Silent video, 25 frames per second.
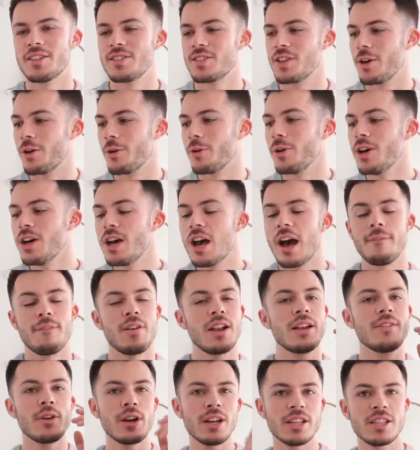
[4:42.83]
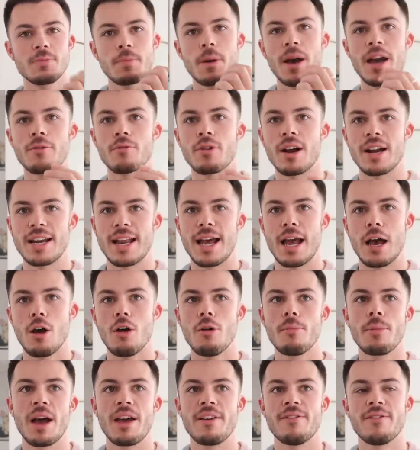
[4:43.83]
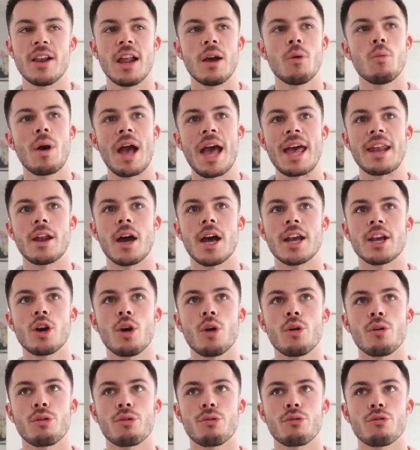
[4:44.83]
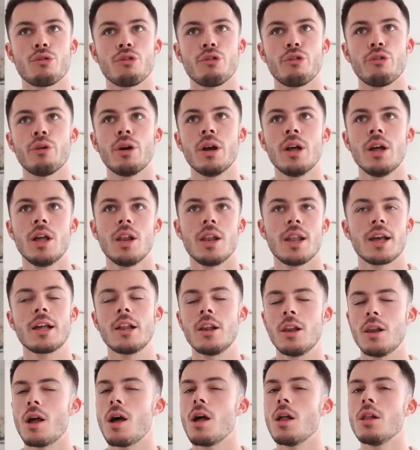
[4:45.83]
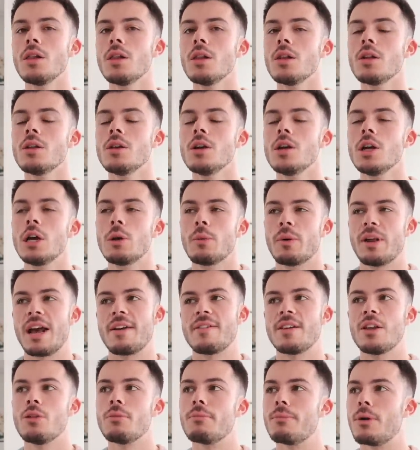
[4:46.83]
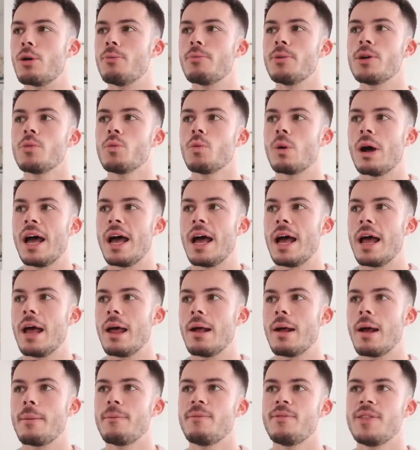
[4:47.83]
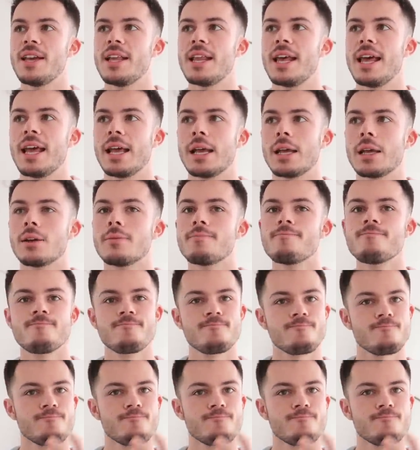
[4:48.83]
So I'm feeling very inspired right now, but I feel like when I go through like a lull, when I have a little moment where I'm feeling